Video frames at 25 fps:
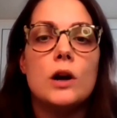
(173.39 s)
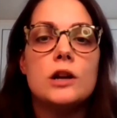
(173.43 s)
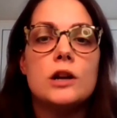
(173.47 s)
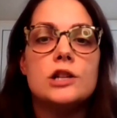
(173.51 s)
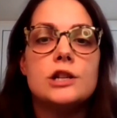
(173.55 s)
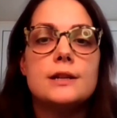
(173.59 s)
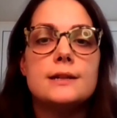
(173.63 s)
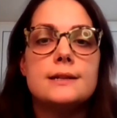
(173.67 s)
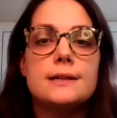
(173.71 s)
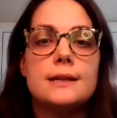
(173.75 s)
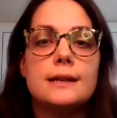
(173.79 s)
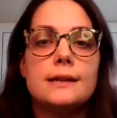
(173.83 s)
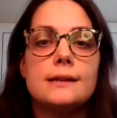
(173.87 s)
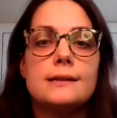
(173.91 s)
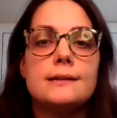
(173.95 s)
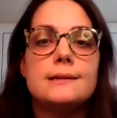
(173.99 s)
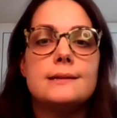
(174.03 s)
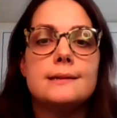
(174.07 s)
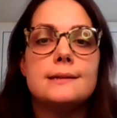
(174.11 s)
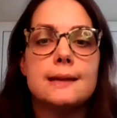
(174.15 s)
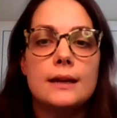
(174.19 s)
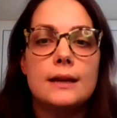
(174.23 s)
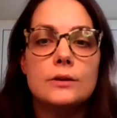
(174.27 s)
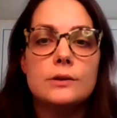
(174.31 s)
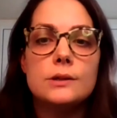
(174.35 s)
In
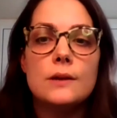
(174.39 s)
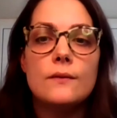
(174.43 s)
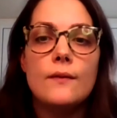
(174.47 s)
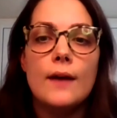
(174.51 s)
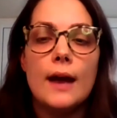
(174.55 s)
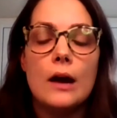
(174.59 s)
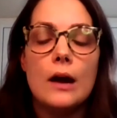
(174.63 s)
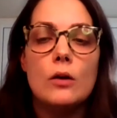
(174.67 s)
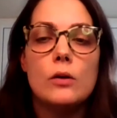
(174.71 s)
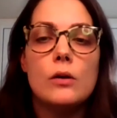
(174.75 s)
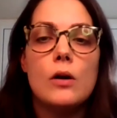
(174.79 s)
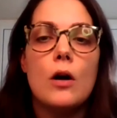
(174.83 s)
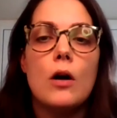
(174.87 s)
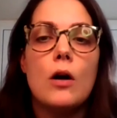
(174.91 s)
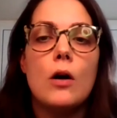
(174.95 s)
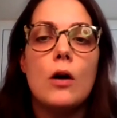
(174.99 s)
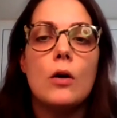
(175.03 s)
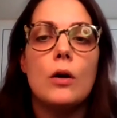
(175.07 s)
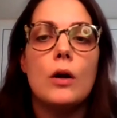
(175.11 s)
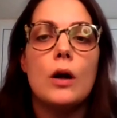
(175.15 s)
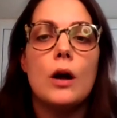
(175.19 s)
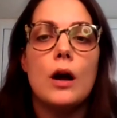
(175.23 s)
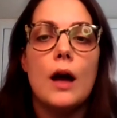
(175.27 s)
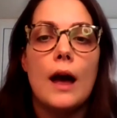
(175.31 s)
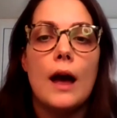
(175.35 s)
Washington, sales of
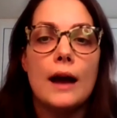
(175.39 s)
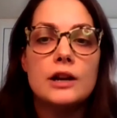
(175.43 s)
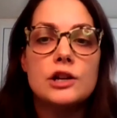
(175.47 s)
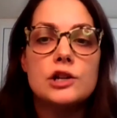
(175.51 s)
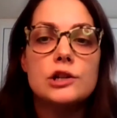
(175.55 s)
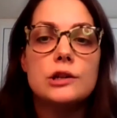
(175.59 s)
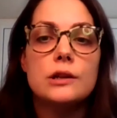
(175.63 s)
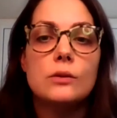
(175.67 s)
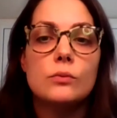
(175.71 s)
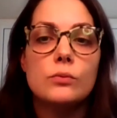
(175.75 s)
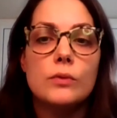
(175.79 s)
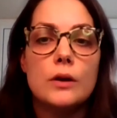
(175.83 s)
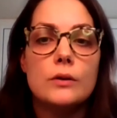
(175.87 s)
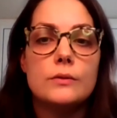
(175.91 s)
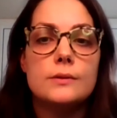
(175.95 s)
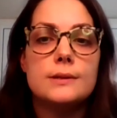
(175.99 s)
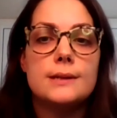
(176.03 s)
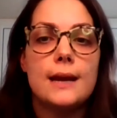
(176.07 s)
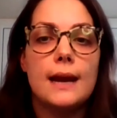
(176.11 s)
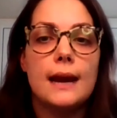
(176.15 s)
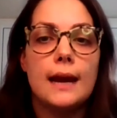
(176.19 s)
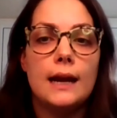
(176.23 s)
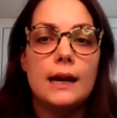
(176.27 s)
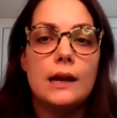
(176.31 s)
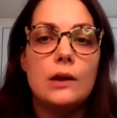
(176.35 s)
alcohol actually
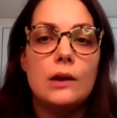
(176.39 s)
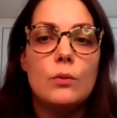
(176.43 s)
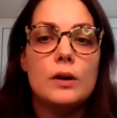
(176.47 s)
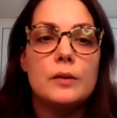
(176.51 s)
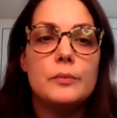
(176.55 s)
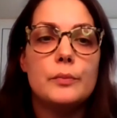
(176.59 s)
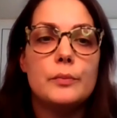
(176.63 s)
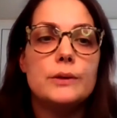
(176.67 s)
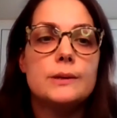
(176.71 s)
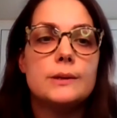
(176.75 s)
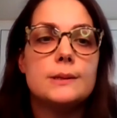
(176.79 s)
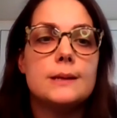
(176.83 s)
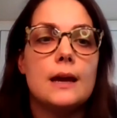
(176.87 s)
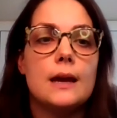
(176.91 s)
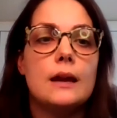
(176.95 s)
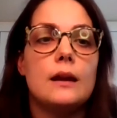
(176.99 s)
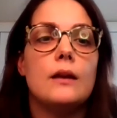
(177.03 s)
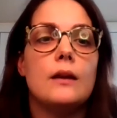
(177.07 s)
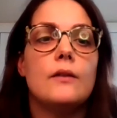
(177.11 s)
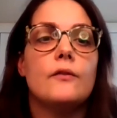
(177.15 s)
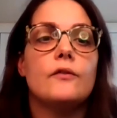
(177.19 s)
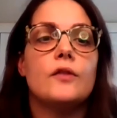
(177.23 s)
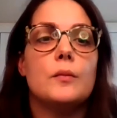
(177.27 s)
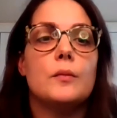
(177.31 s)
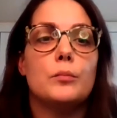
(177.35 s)
rose
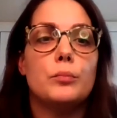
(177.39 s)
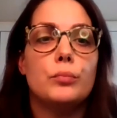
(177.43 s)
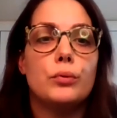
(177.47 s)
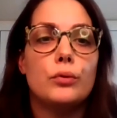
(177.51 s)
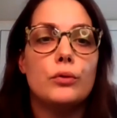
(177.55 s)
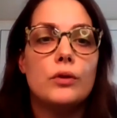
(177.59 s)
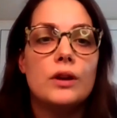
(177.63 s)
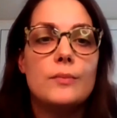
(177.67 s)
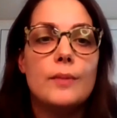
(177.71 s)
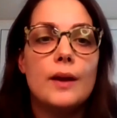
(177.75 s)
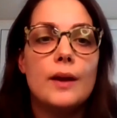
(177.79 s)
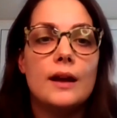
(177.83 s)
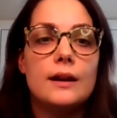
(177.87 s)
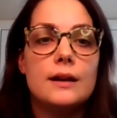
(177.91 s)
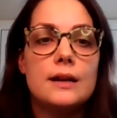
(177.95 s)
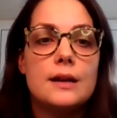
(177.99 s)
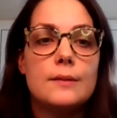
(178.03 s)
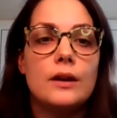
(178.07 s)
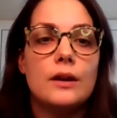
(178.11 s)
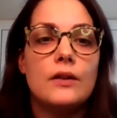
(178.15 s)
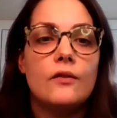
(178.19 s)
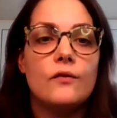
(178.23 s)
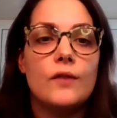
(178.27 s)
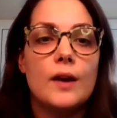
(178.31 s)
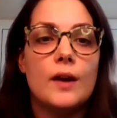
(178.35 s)
81% from
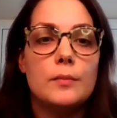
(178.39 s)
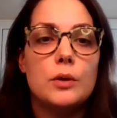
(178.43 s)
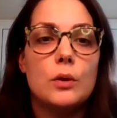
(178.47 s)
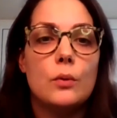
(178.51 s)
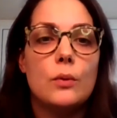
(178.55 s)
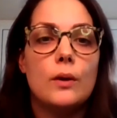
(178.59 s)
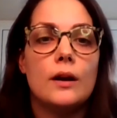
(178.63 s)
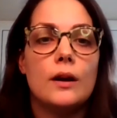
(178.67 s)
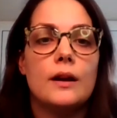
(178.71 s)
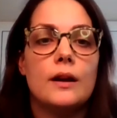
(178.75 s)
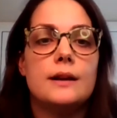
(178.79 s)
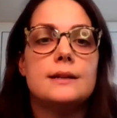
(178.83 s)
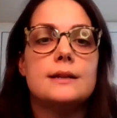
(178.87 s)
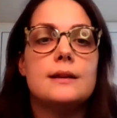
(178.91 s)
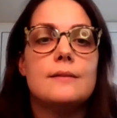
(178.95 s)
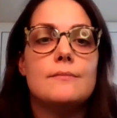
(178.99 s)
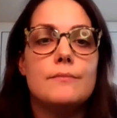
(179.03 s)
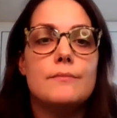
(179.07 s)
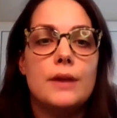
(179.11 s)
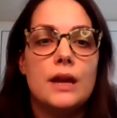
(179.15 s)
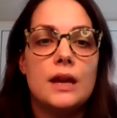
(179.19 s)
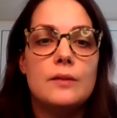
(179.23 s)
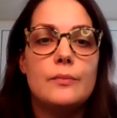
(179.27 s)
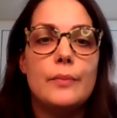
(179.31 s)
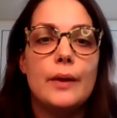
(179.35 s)
pre-pandemic
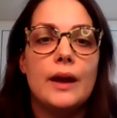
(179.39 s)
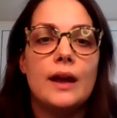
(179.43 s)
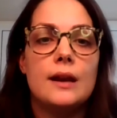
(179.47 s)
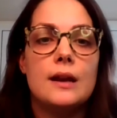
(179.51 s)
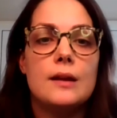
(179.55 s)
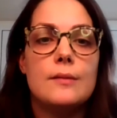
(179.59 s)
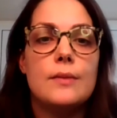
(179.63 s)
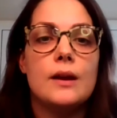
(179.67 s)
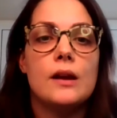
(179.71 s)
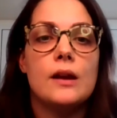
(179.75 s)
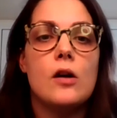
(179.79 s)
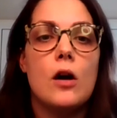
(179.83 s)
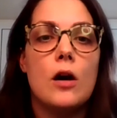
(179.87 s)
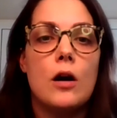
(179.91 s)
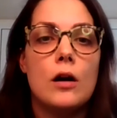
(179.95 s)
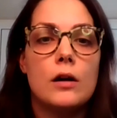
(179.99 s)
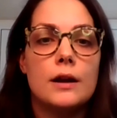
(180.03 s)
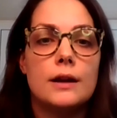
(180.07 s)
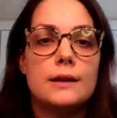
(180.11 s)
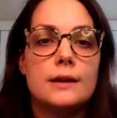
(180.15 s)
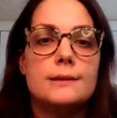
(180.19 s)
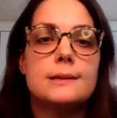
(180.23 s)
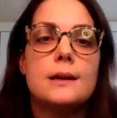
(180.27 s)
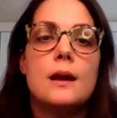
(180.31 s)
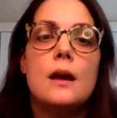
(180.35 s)
February to mid-pandemic
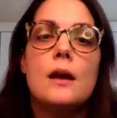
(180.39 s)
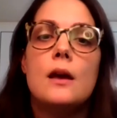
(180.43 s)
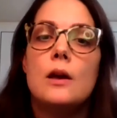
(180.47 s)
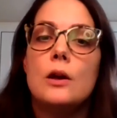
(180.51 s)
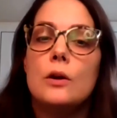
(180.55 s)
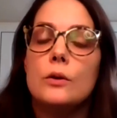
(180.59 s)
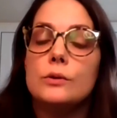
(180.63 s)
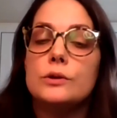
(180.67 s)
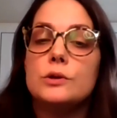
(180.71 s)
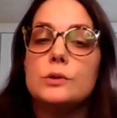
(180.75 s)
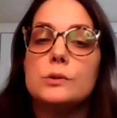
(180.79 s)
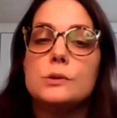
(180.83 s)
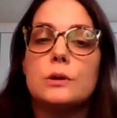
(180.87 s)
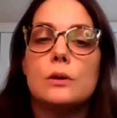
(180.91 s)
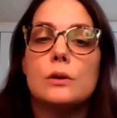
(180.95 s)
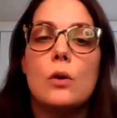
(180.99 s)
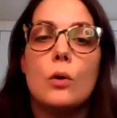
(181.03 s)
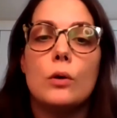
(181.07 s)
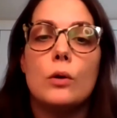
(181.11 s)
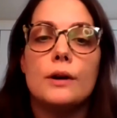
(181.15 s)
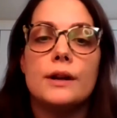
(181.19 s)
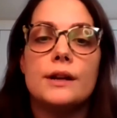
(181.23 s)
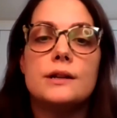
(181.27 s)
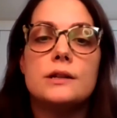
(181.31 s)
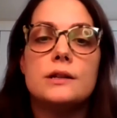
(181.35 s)
August, which
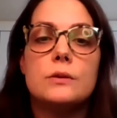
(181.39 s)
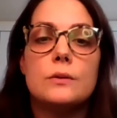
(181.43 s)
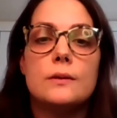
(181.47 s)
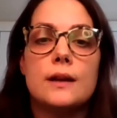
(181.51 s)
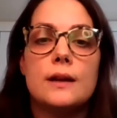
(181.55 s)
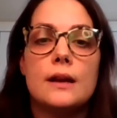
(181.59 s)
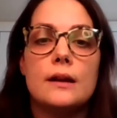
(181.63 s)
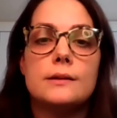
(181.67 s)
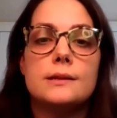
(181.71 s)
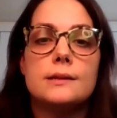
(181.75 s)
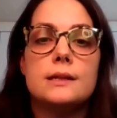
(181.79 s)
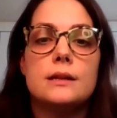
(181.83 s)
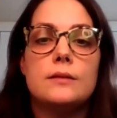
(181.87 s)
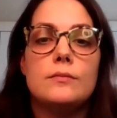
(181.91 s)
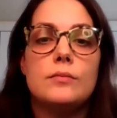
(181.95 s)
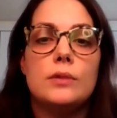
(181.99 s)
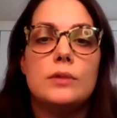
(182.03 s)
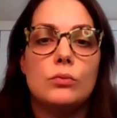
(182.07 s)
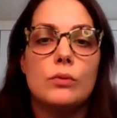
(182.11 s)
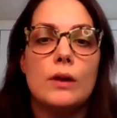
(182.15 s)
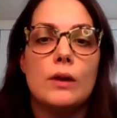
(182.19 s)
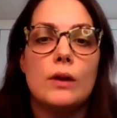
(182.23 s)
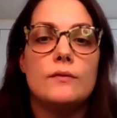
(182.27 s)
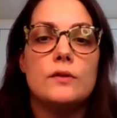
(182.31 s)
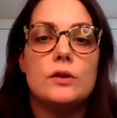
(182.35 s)
is according to an
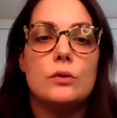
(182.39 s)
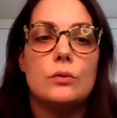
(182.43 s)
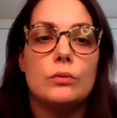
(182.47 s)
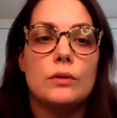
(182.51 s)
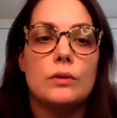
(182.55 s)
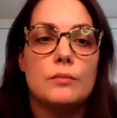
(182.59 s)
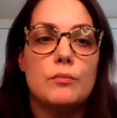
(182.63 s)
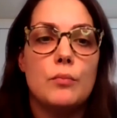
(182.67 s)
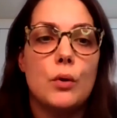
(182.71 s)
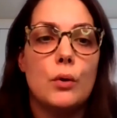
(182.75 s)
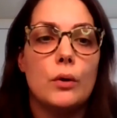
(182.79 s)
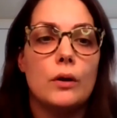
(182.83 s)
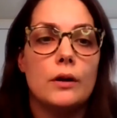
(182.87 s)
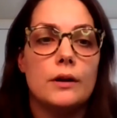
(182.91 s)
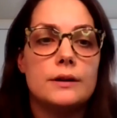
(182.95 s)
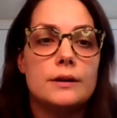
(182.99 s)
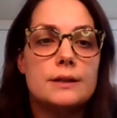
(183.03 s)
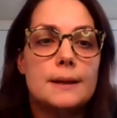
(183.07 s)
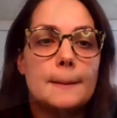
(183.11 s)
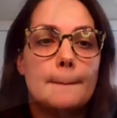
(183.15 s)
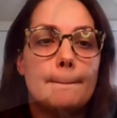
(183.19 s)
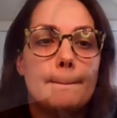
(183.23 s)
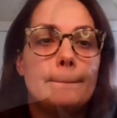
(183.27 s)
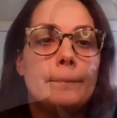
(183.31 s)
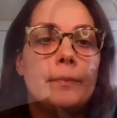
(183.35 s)
LCB revenue
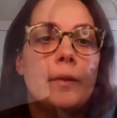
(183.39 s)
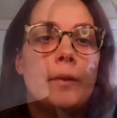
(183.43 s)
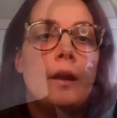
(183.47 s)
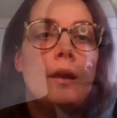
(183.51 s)
report.